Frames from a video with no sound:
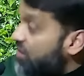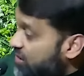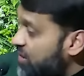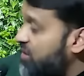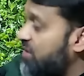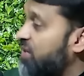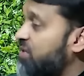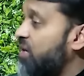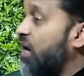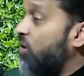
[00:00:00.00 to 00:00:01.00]
this
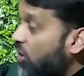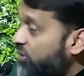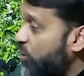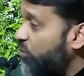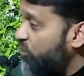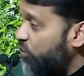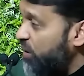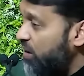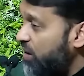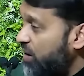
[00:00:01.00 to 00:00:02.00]
success and all that we're
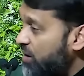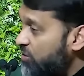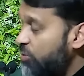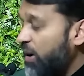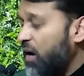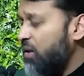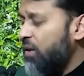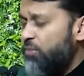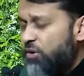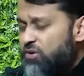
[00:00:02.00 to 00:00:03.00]
doing.
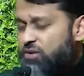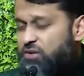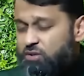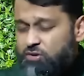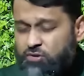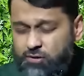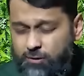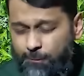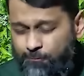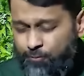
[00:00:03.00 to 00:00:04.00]
SubhanAllah, brothers and sisters.
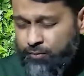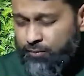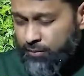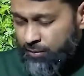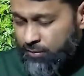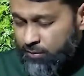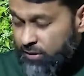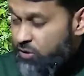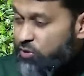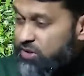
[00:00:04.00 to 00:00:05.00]

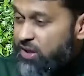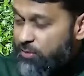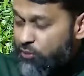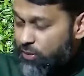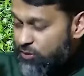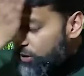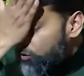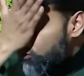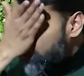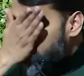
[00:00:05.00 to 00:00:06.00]
This was an impromptu
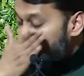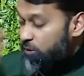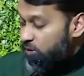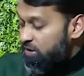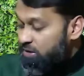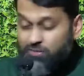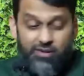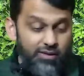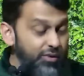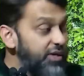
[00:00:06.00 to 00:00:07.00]
lecture, by the way. There wasn't
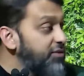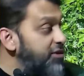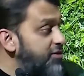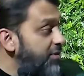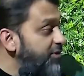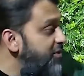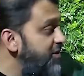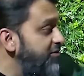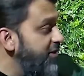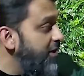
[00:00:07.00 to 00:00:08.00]
something, whatever the topic was,
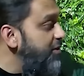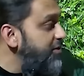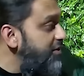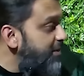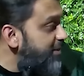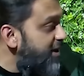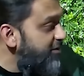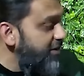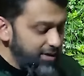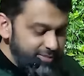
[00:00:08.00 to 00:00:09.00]
I forgot. What was the topic? I
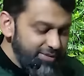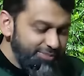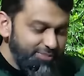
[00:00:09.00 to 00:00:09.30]
forgot. But